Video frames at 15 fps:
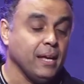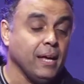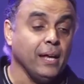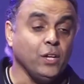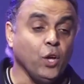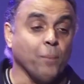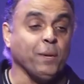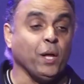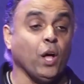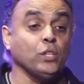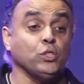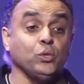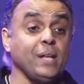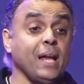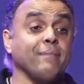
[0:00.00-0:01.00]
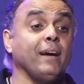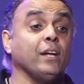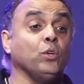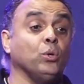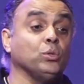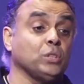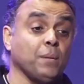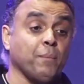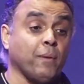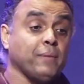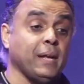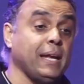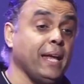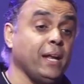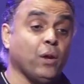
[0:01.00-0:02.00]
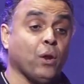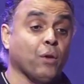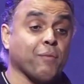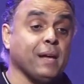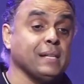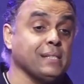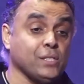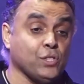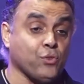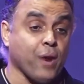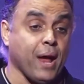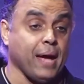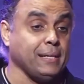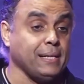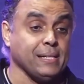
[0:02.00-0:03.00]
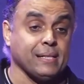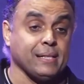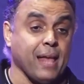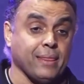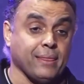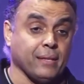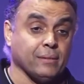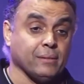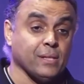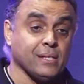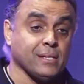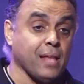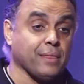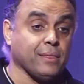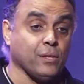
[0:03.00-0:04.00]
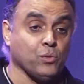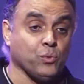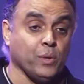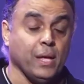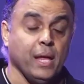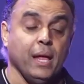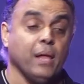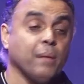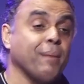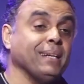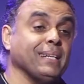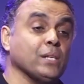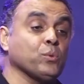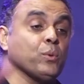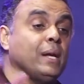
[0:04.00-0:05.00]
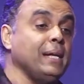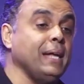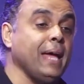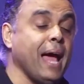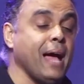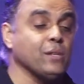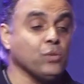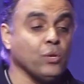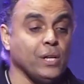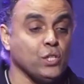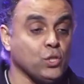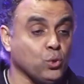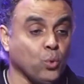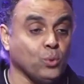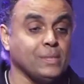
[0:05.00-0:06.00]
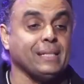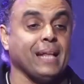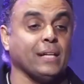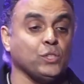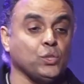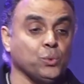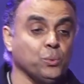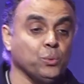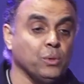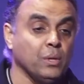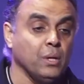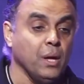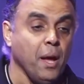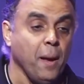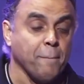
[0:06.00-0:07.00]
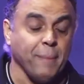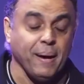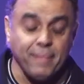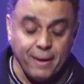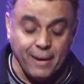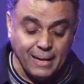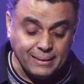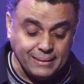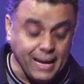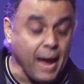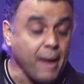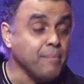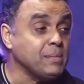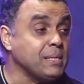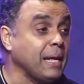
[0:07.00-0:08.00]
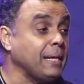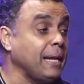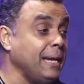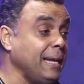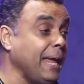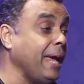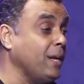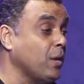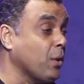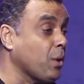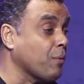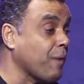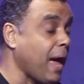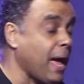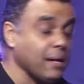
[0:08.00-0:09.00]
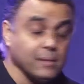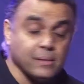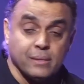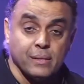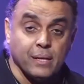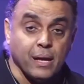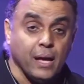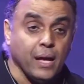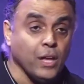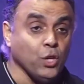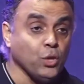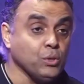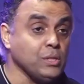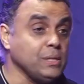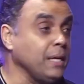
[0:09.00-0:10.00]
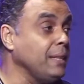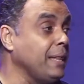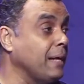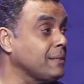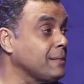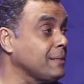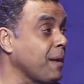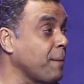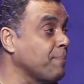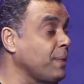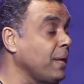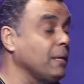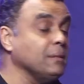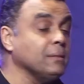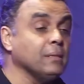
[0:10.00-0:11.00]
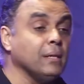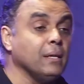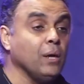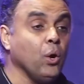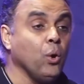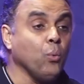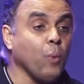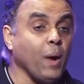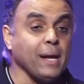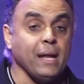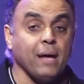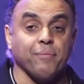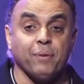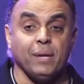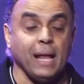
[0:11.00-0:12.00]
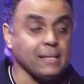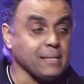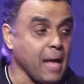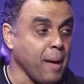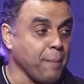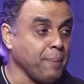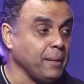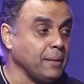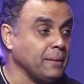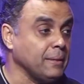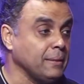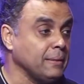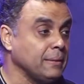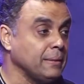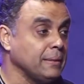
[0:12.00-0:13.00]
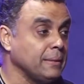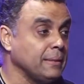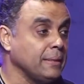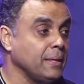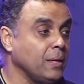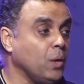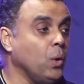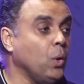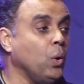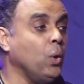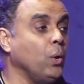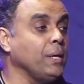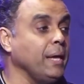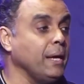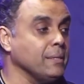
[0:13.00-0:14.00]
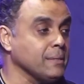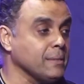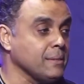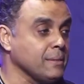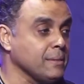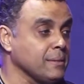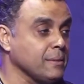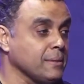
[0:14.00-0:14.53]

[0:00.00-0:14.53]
No, because you never know. Some of the laying on of hands is dry. There's nothing. There's nothing to it. You might as well lay hands on a stone statue. But there are times that the laying on of hands, you see that something wonderful has happened. Oh, yes.